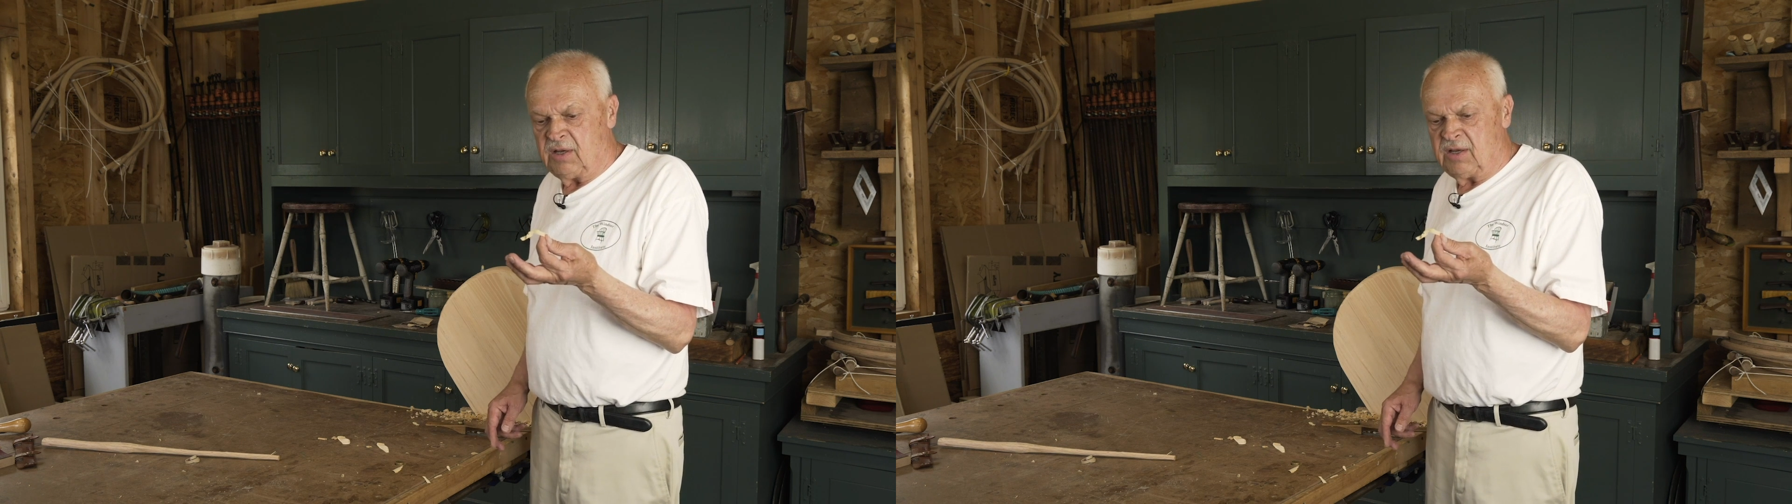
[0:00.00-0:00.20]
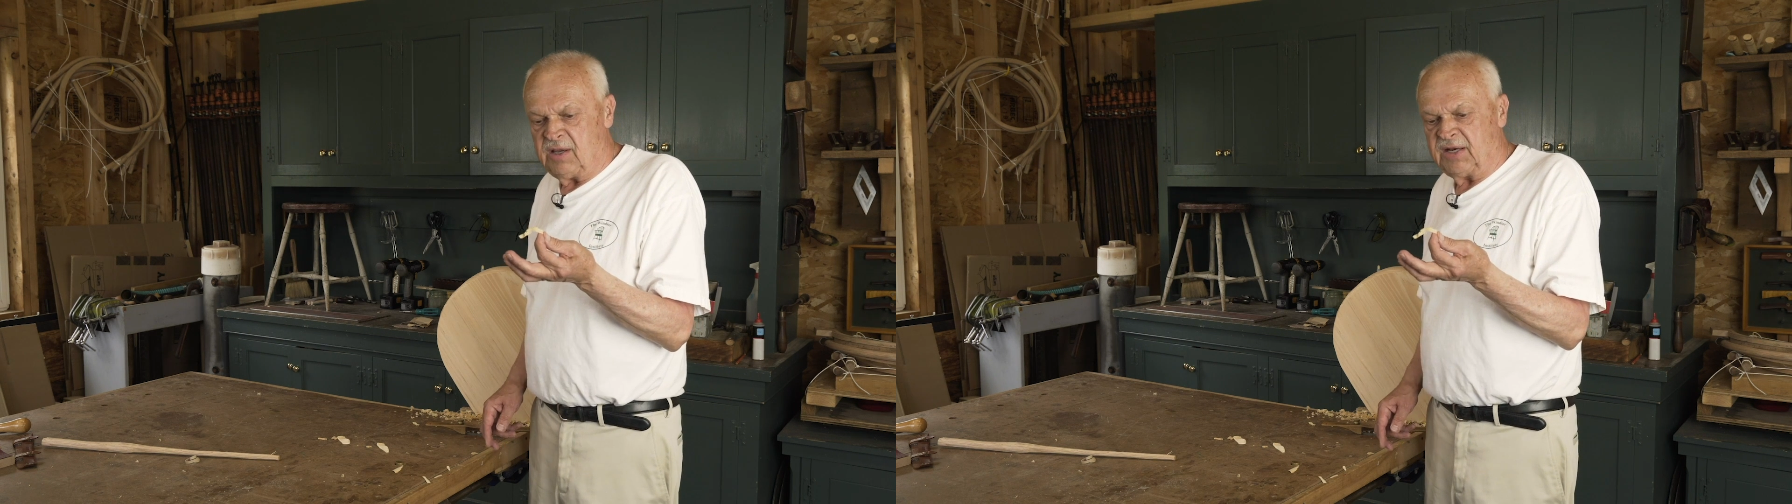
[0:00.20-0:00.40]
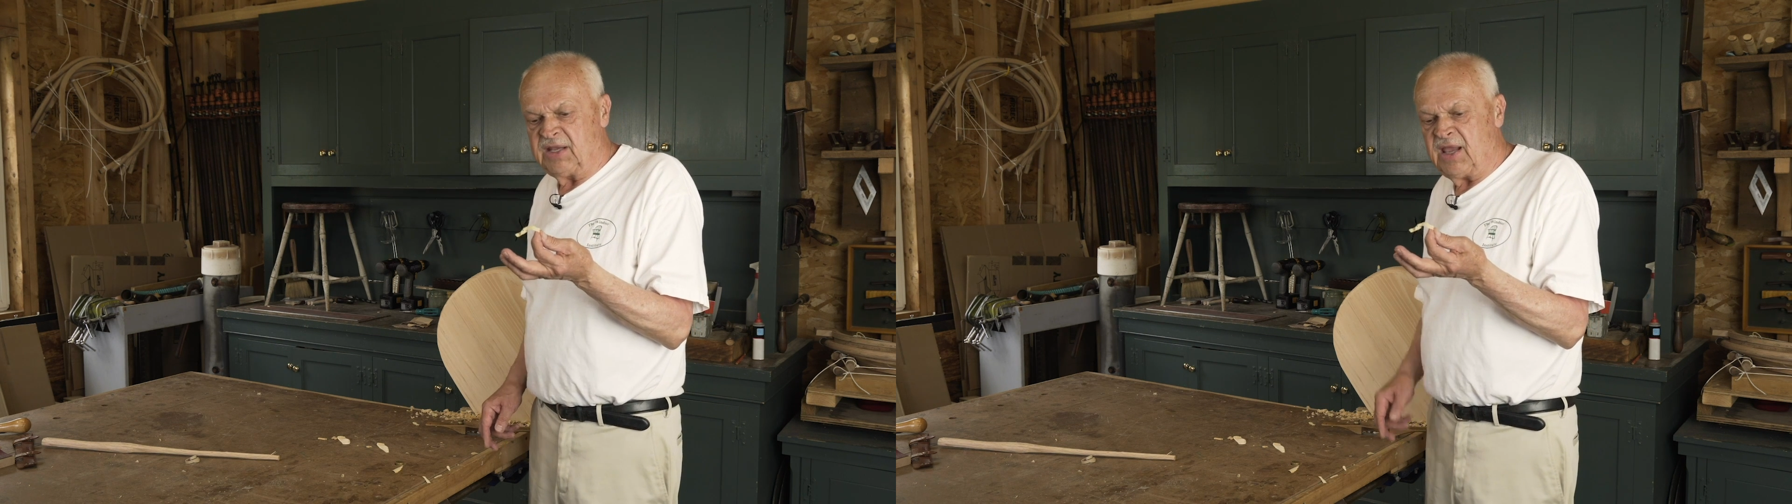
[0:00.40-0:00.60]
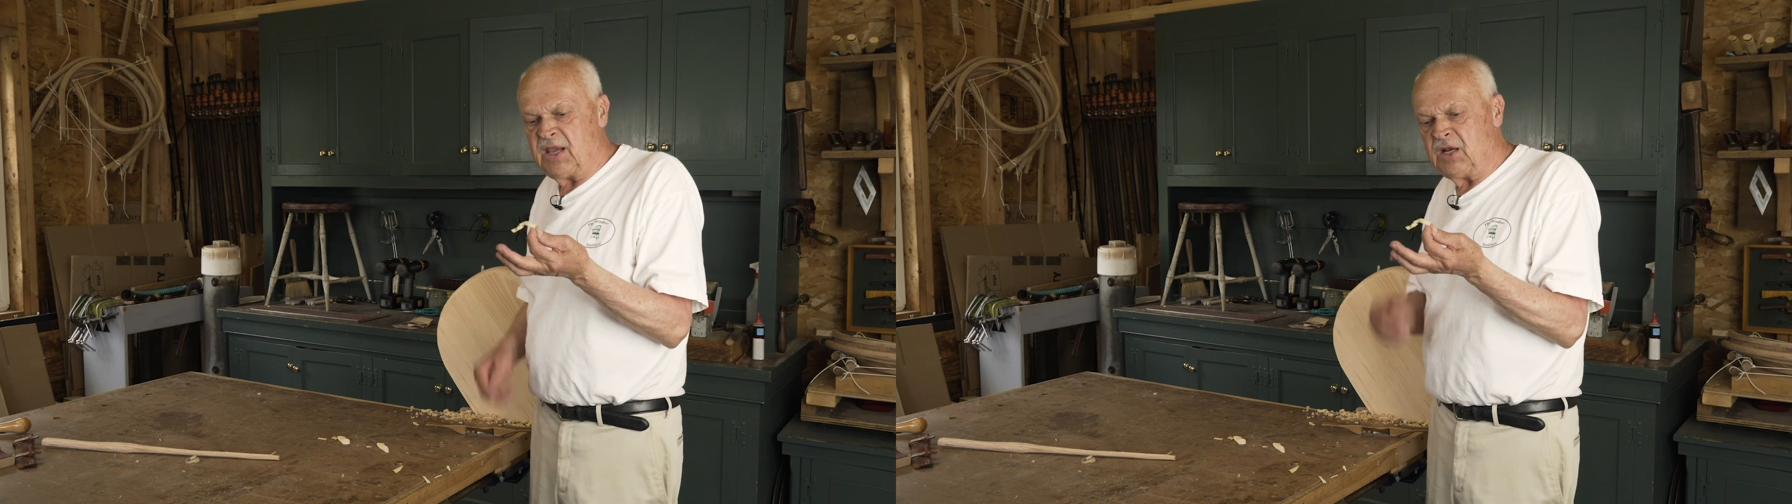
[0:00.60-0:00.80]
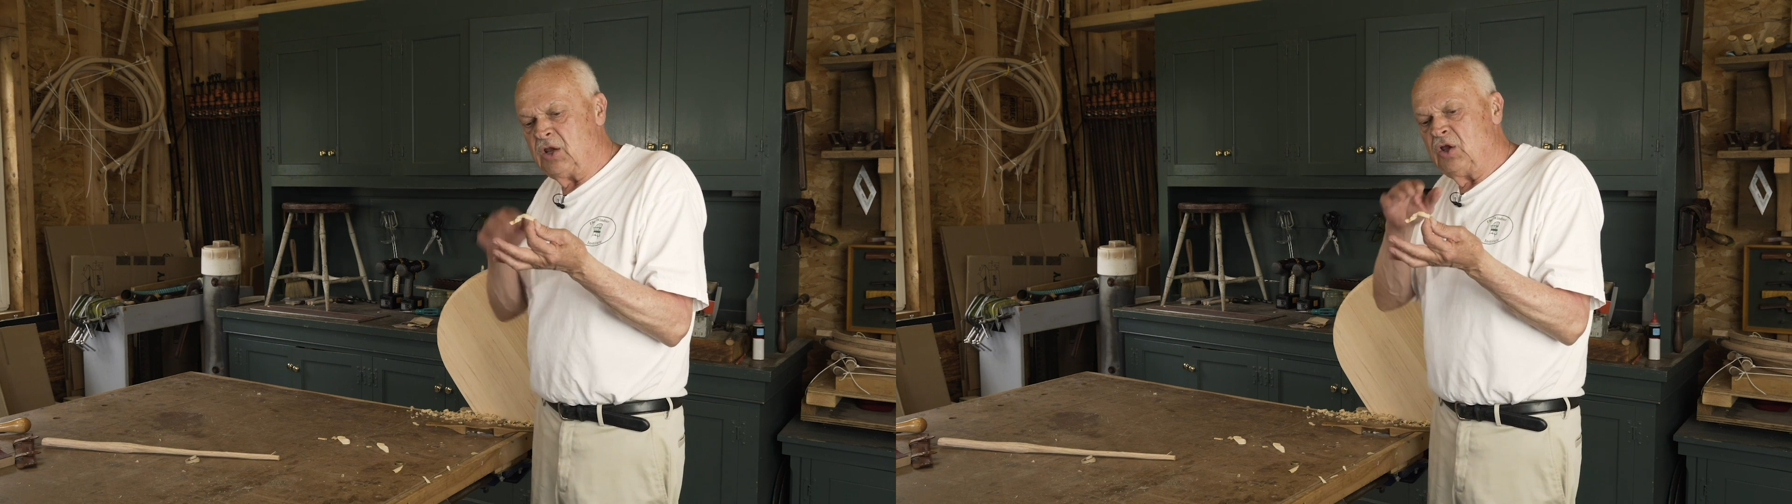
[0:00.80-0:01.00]
And
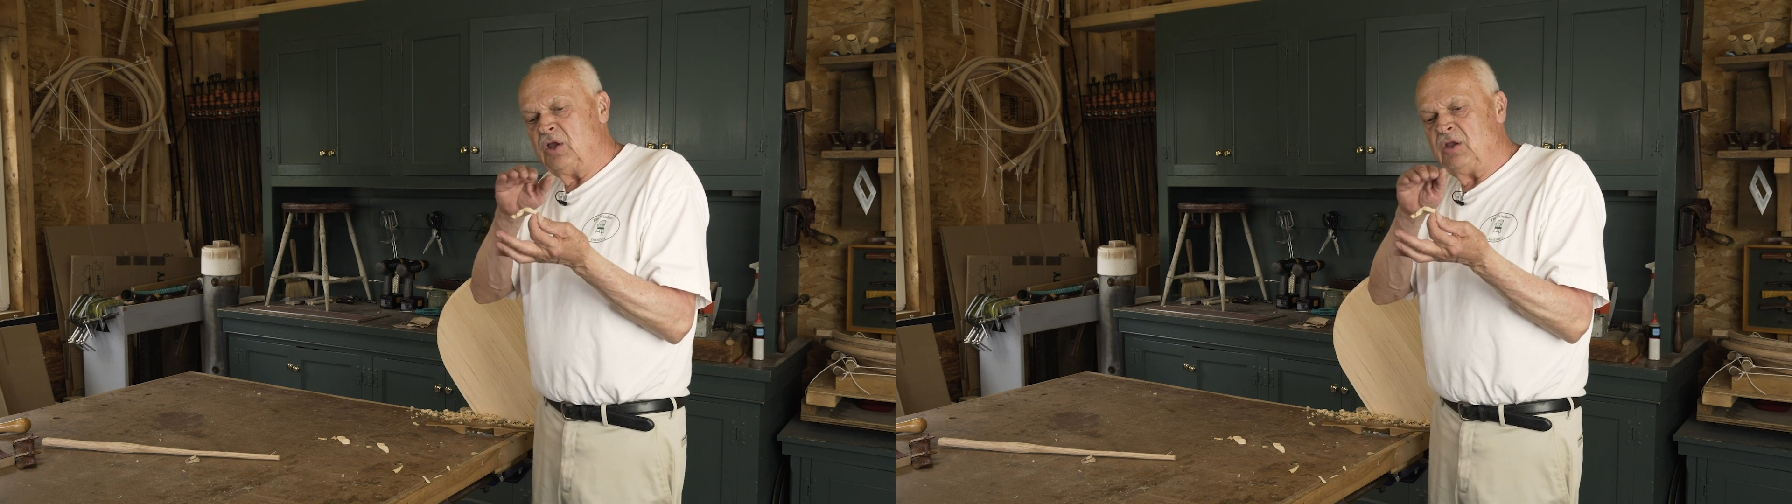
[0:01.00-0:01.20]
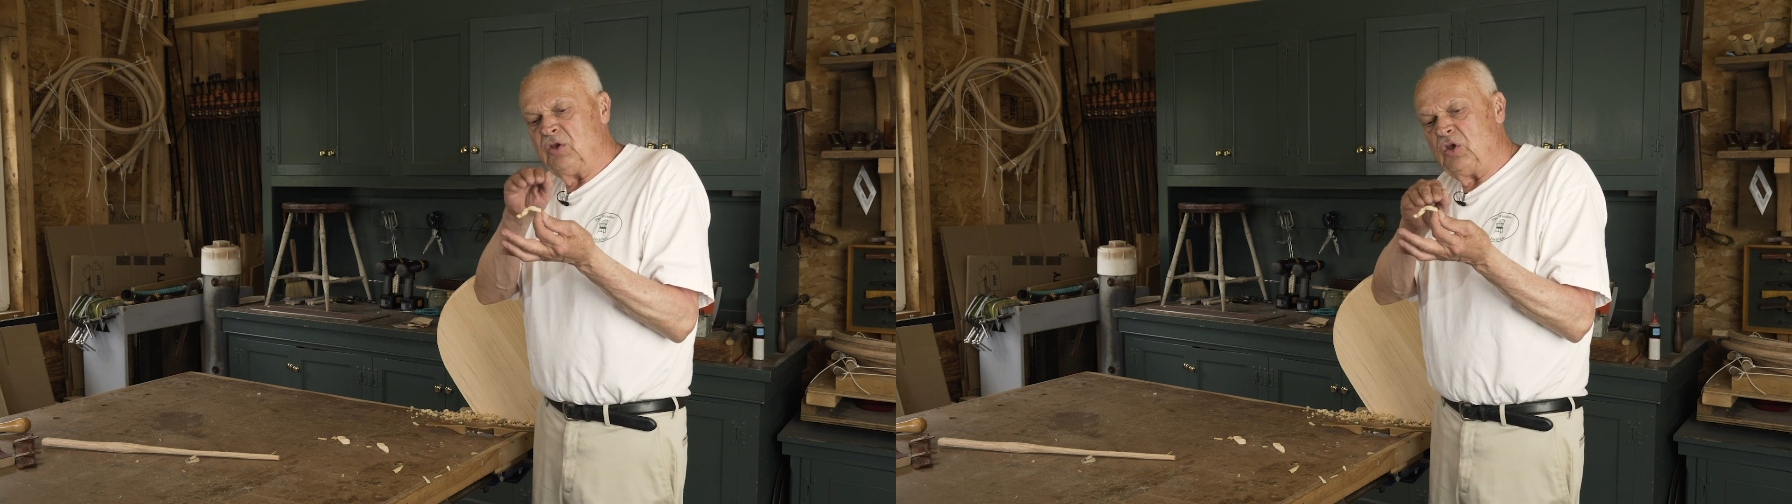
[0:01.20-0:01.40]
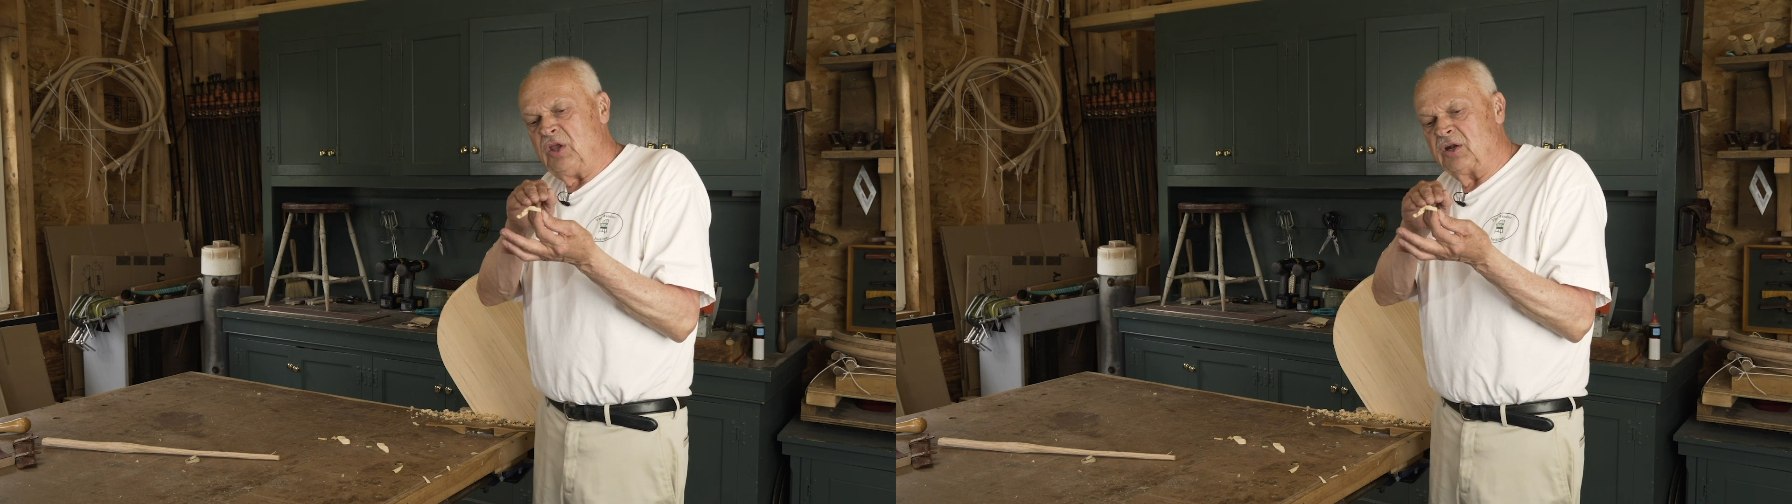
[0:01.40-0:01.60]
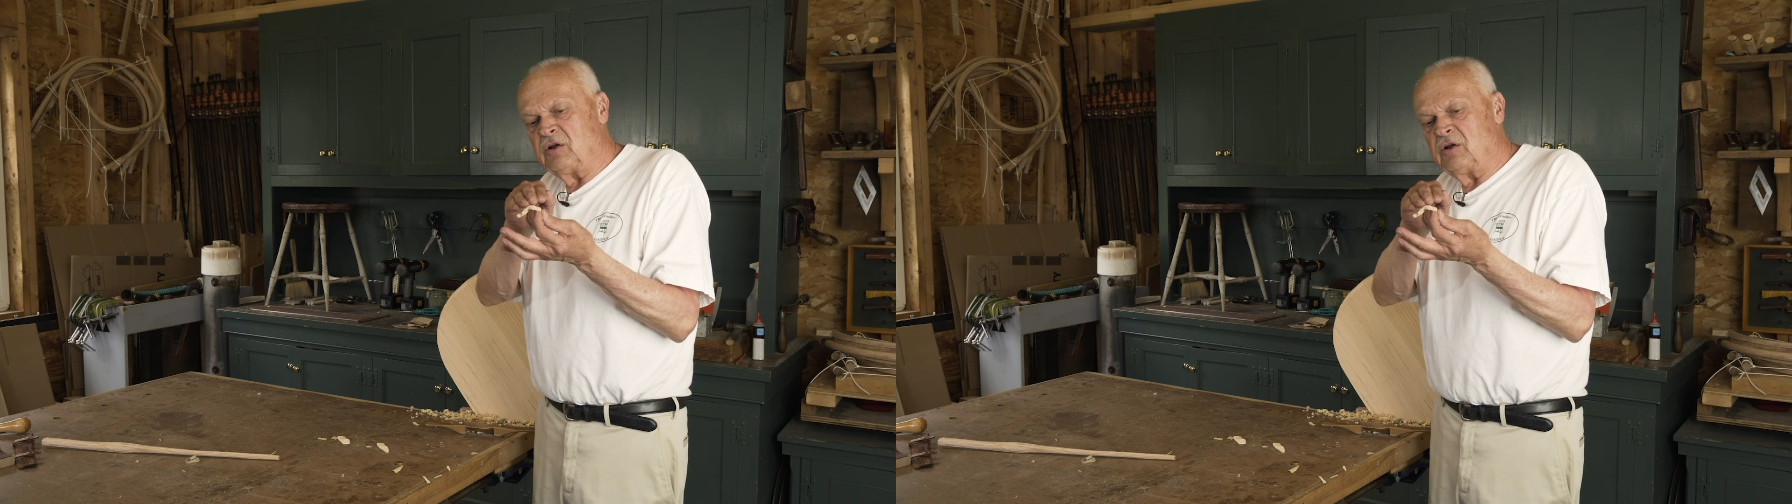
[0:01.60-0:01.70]
again, in